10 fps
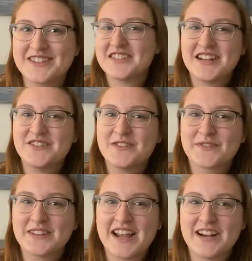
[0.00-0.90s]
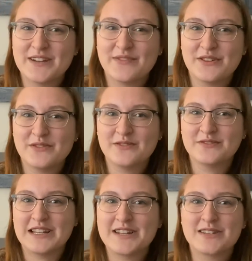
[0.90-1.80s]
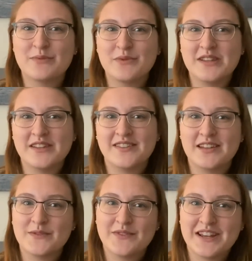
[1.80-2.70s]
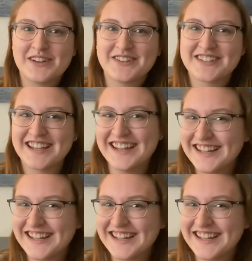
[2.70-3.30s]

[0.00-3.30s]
Stay tuned for that if you like spooky themed videos.